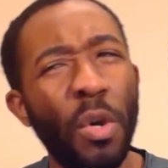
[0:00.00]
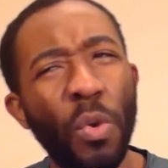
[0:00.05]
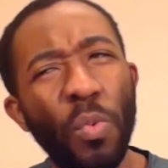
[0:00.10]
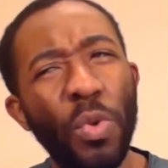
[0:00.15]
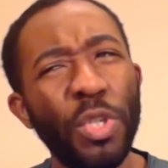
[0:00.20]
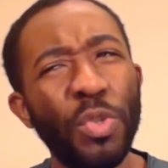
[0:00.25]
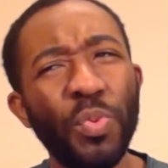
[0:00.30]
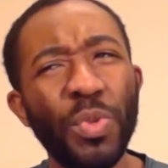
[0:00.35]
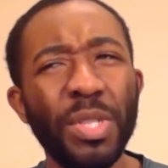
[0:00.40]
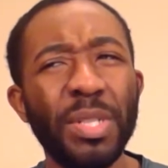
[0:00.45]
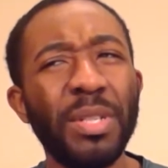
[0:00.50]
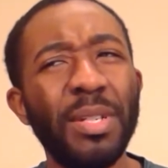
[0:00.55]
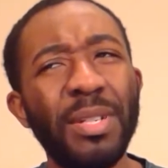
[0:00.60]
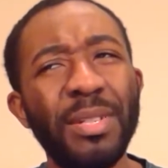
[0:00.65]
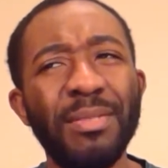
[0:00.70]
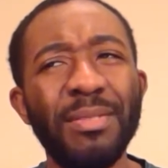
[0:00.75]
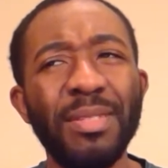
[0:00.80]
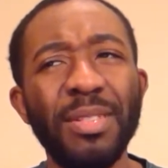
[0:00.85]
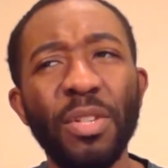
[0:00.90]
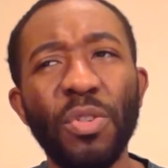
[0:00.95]
which was
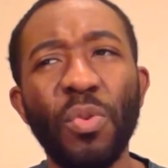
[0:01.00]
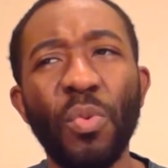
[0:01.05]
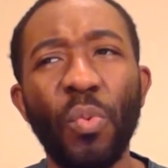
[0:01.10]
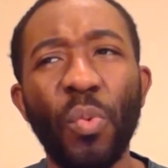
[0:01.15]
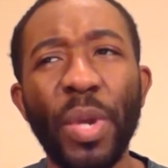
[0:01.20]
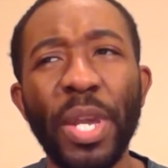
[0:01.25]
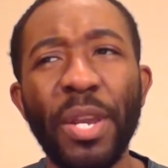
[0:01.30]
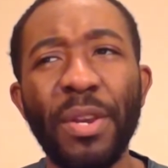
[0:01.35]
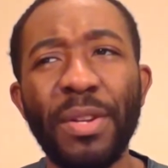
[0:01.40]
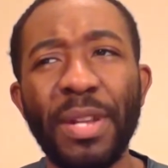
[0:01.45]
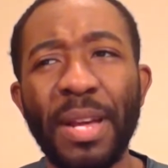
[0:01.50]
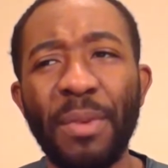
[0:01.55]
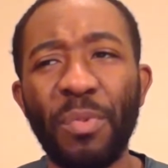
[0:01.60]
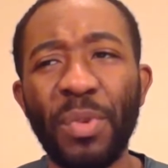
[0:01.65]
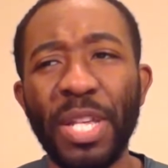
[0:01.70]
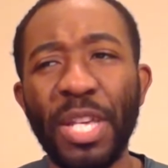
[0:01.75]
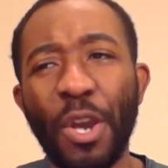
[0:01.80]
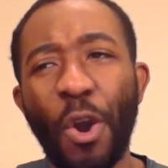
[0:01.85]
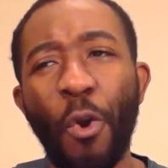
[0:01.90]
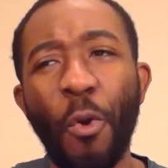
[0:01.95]
a little weird that
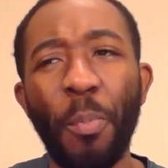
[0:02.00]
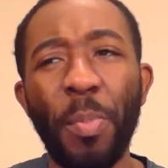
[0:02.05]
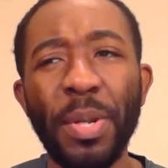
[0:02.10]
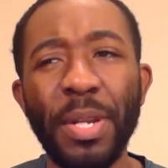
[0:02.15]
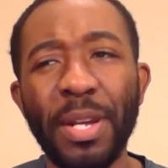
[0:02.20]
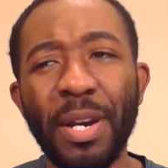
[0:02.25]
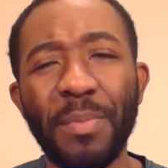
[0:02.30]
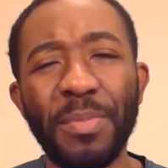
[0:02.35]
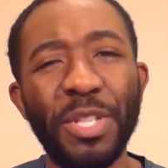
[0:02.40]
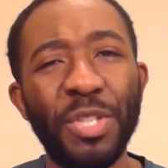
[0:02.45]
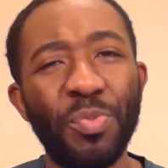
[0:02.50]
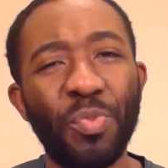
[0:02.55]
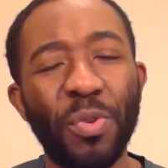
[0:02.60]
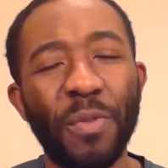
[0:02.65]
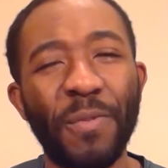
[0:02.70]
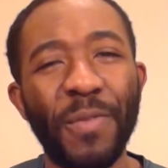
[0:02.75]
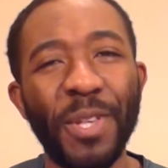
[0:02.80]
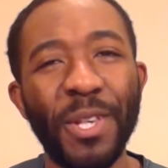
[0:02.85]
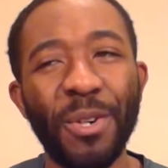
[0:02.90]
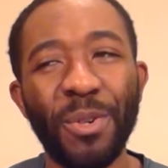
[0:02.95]
when he opened up, he
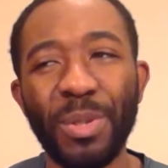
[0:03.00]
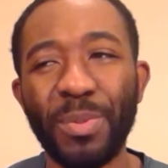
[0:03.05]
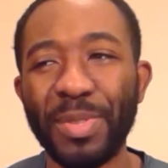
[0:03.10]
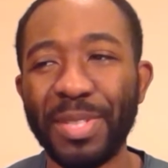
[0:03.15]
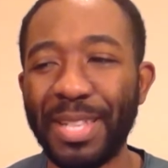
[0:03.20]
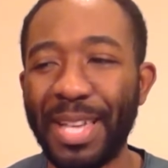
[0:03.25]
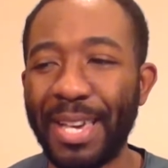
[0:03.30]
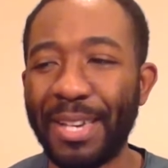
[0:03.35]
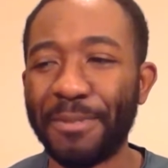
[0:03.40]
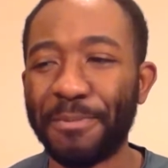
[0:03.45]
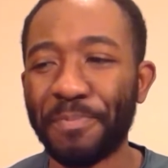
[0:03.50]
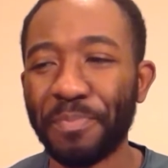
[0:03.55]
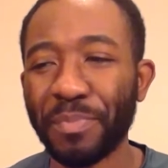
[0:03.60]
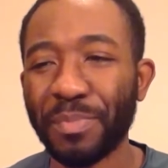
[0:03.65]
revealed it was like,